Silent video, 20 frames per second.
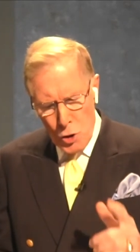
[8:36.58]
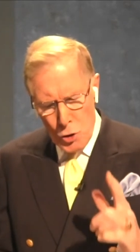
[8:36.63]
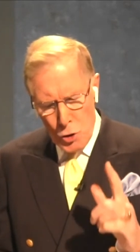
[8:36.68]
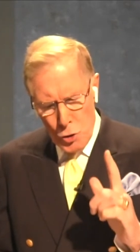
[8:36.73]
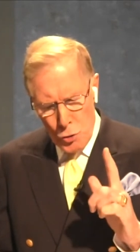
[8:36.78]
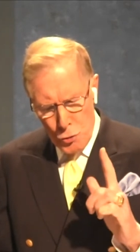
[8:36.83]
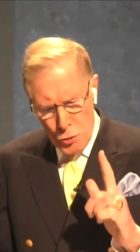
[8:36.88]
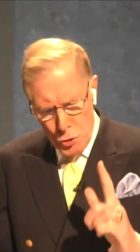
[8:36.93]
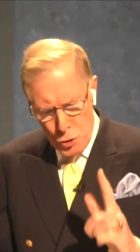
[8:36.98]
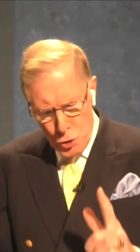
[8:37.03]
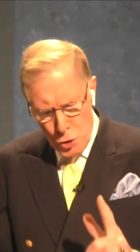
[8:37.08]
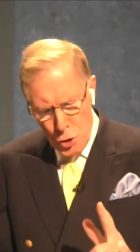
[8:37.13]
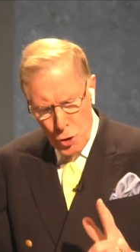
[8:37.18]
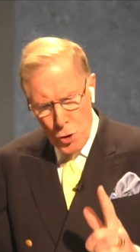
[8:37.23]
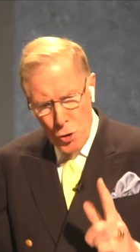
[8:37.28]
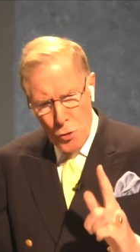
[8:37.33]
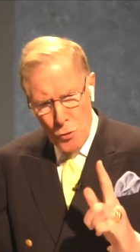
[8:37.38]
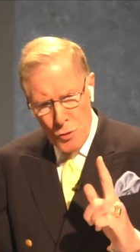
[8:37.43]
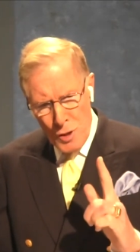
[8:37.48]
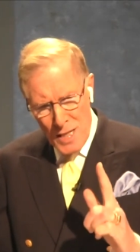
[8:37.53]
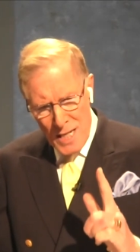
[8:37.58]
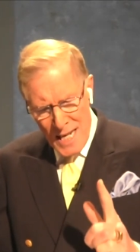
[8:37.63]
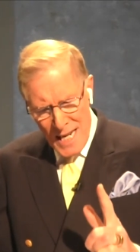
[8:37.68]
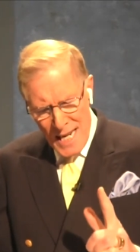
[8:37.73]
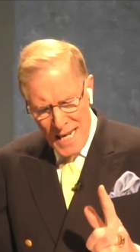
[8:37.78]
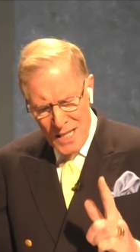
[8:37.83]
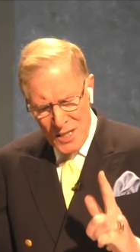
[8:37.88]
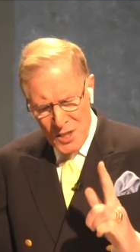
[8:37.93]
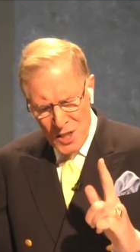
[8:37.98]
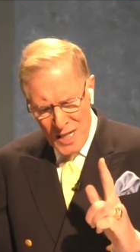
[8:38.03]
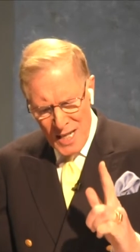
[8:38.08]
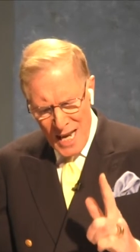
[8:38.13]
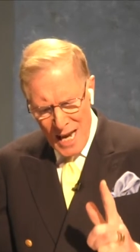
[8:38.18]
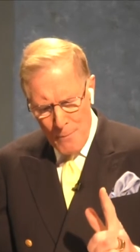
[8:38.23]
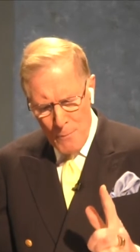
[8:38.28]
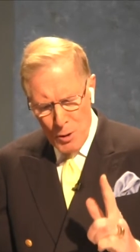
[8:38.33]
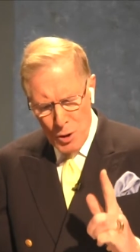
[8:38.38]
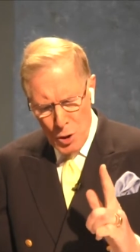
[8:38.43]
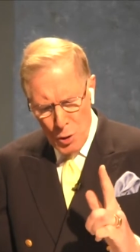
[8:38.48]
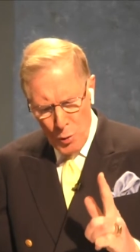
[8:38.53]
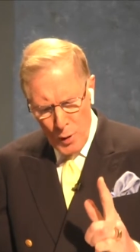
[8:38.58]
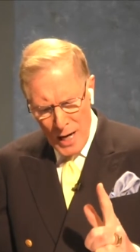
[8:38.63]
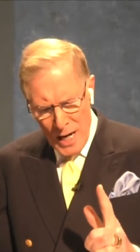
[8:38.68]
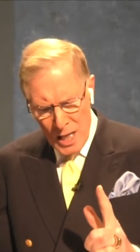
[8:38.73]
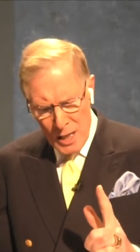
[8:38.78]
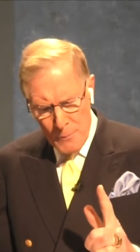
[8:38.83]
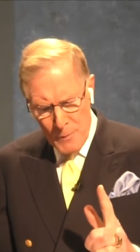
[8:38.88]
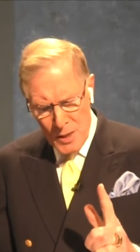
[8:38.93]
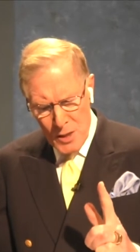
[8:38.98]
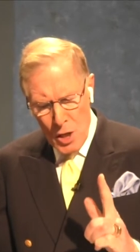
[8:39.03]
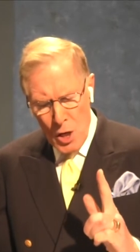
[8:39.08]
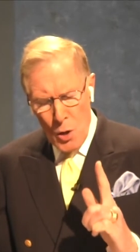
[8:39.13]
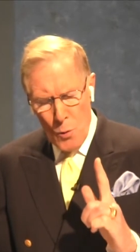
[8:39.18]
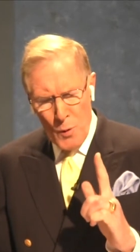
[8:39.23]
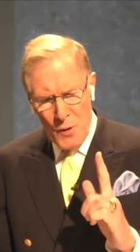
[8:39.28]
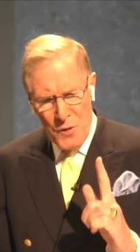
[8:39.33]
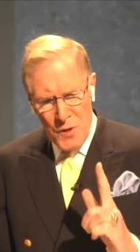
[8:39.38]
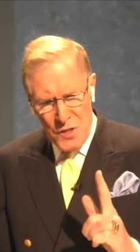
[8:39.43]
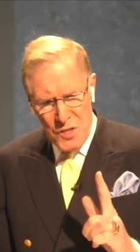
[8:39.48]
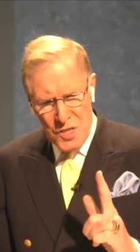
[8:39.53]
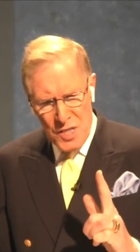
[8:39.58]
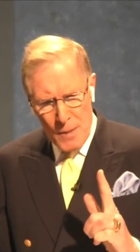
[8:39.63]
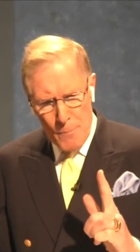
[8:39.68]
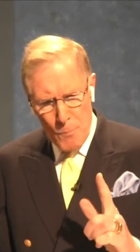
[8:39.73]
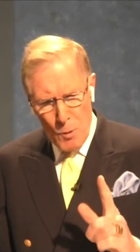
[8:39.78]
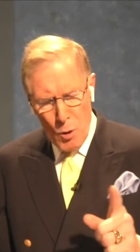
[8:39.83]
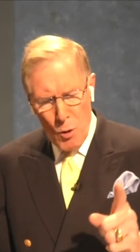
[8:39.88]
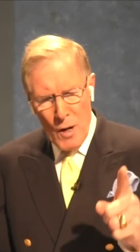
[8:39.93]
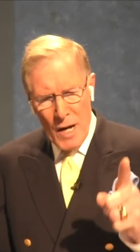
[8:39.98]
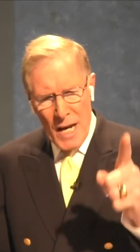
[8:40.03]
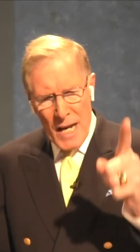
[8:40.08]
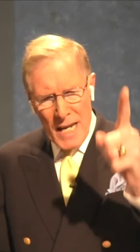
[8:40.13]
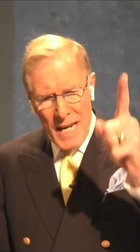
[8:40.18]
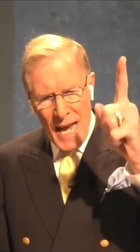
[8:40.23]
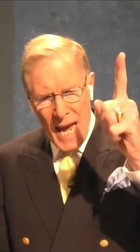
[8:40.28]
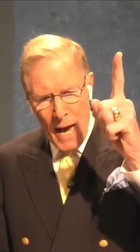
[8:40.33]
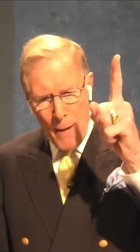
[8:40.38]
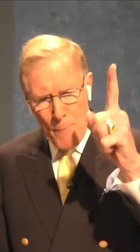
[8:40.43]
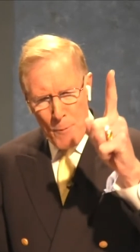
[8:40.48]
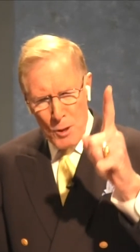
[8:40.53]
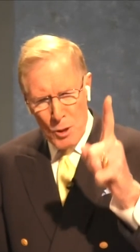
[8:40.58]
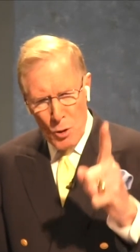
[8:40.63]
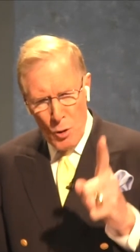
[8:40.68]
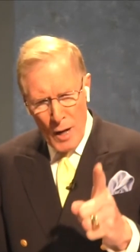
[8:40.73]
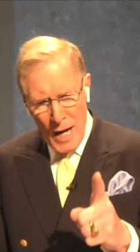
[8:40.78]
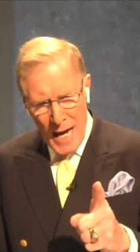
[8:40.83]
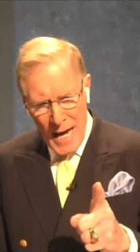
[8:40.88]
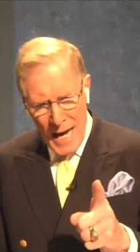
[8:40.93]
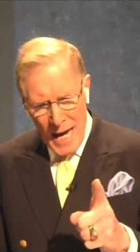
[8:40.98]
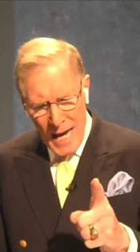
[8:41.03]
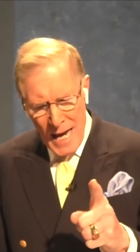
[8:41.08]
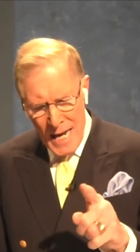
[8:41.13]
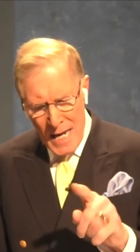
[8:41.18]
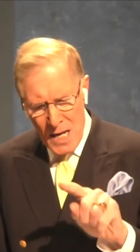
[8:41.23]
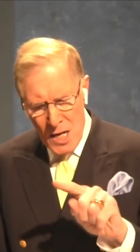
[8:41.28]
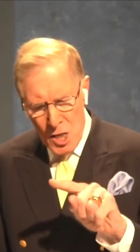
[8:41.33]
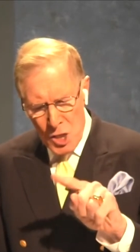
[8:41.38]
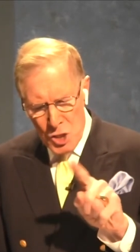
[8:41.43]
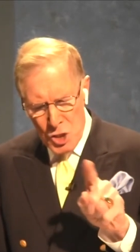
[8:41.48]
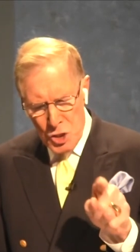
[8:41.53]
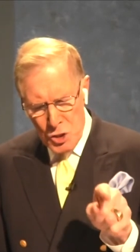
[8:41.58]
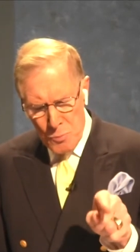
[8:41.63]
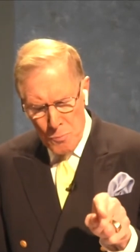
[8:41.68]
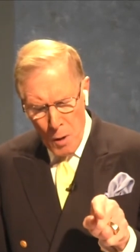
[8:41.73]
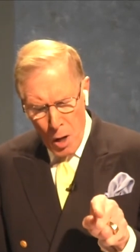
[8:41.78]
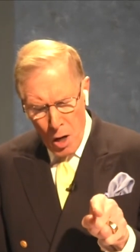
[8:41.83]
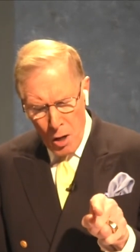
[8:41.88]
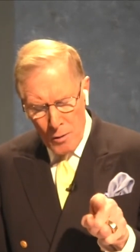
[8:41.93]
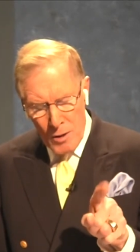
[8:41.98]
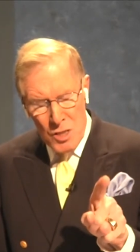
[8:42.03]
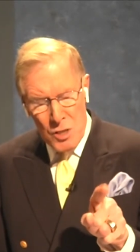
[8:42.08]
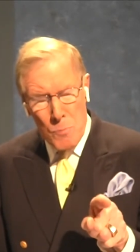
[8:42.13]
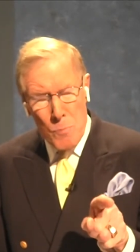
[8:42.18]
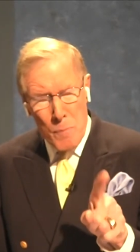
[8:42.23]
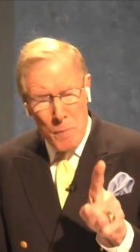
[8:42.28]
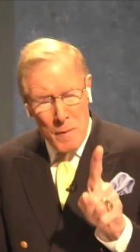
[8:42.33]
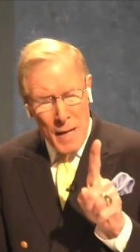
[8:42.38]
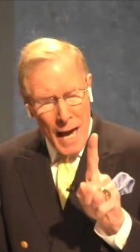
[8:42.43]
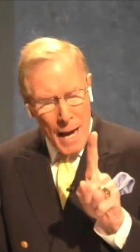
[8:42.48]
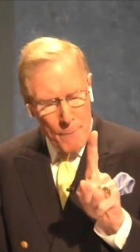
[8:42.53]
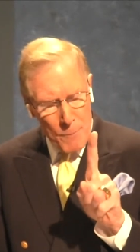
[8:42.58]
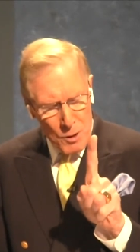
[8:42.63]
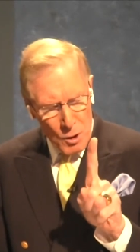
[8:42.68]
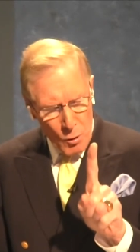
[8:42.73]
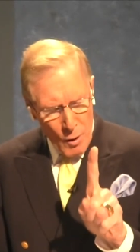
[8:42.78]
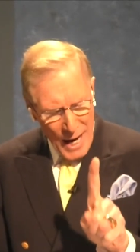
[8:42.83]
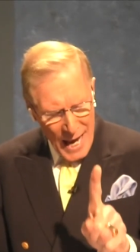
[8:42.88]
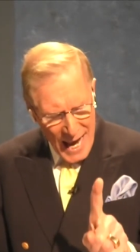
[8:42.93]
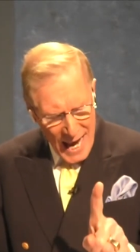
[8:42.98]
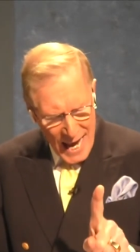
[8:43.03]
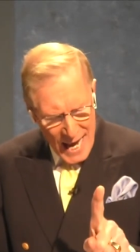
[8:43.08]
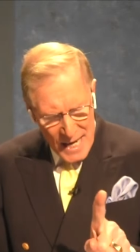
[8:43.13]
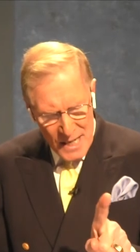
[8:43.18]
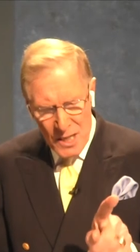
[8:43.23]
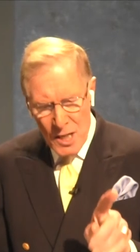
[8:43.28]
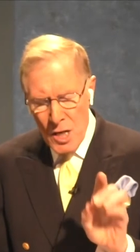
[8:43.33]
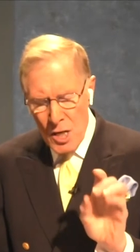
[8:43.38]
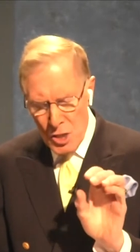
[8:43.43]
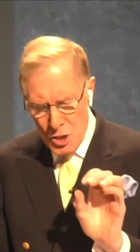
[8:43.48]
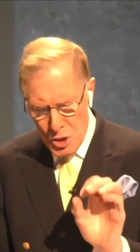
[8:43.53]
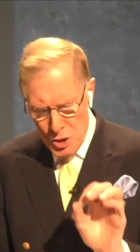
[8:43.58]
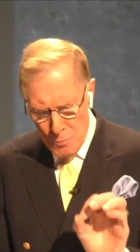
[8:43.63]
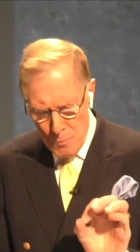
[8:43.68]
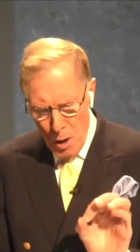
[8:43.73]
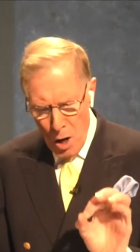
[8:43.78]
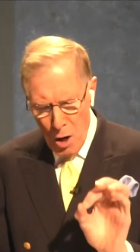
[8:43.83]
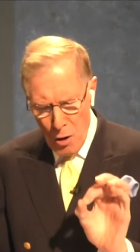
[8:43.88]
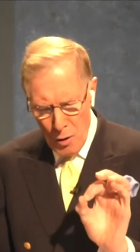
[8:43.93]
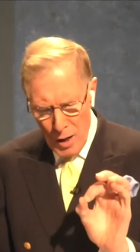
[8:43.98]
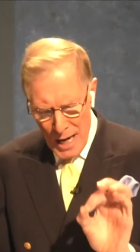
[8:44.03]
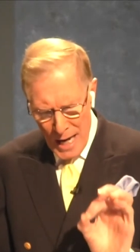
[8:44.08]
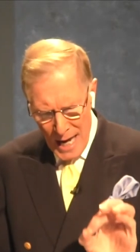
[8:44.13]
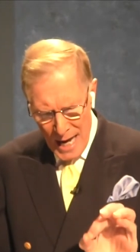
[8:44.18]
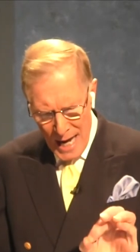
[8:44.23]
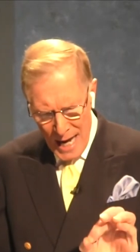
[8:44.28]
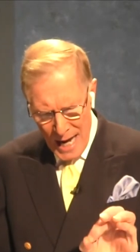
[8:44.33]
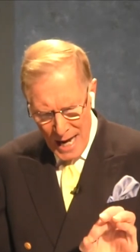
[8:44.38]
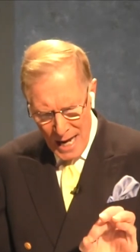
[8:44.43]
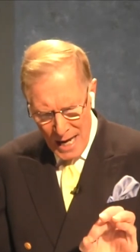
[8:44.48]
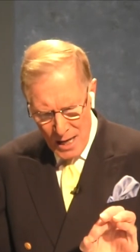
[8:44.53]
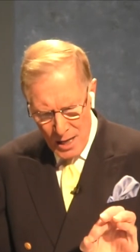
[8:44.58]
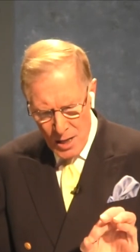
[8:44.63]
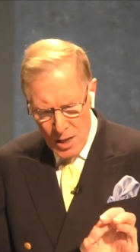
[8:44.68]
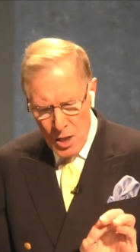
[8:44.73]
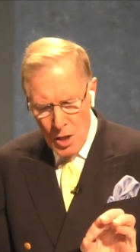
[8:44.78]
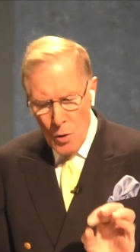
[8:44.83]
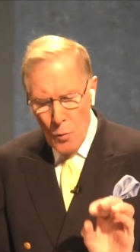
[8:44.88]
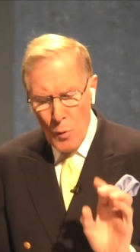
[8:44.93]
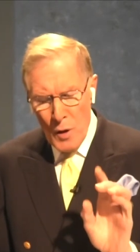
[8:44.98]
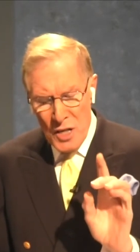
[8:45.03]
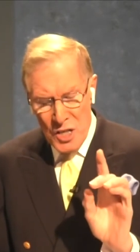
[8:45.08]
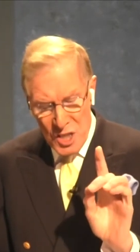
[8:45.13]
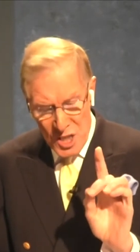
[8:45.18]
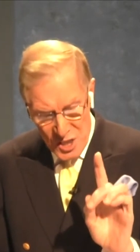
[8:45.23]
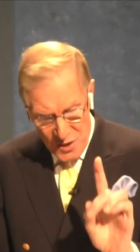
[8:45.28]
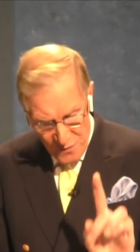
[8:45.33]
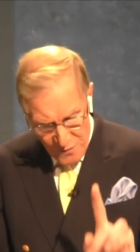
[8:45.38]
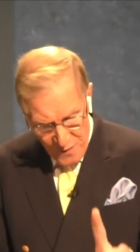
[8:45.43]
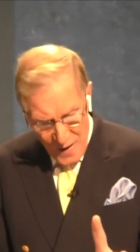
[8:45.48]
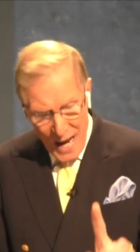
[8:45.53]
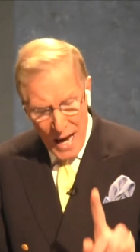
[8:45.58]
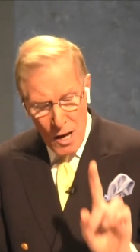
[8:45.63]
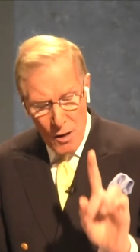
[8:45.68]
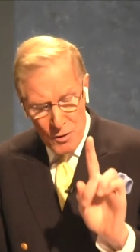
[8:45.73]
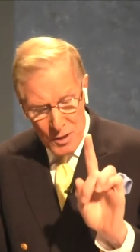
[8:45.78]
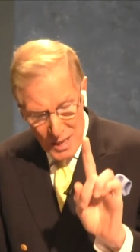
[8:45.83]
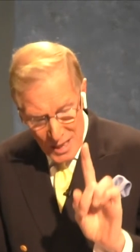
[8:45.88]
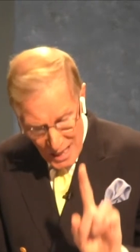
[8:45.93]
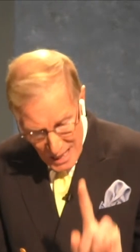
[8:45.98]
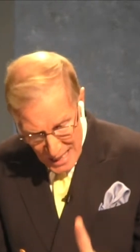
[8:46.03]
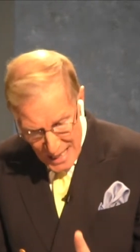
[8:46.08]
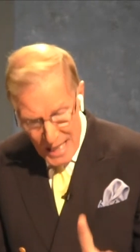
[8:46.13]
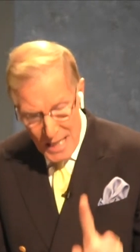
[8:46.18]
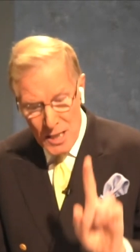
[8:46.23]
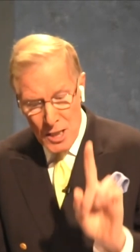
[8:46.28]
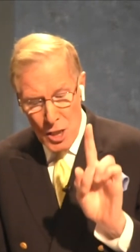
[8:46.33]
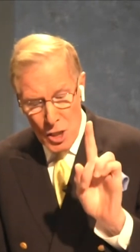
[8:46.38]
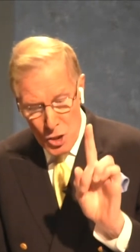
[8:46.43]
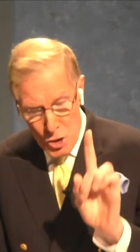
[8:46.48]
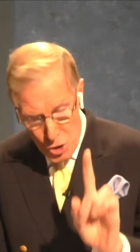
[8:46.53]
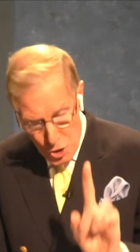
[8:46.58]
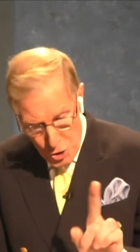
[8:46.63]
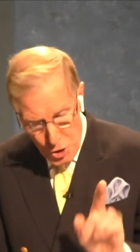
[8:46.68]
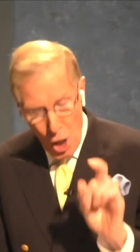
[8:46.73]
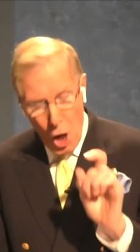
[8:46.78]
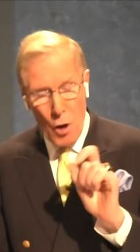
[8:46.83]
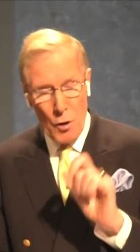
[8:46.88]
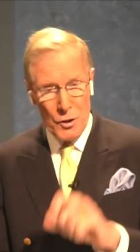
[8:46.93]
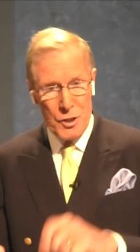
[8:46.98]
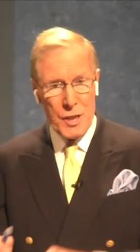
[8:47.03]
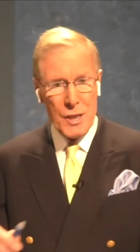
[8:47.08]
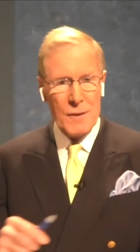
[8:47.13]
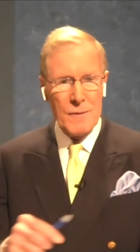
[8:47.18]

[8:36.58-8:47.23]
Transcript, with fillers: you do need the chemical element with the symbol capital A, small, capital N, small a, which is found in salt.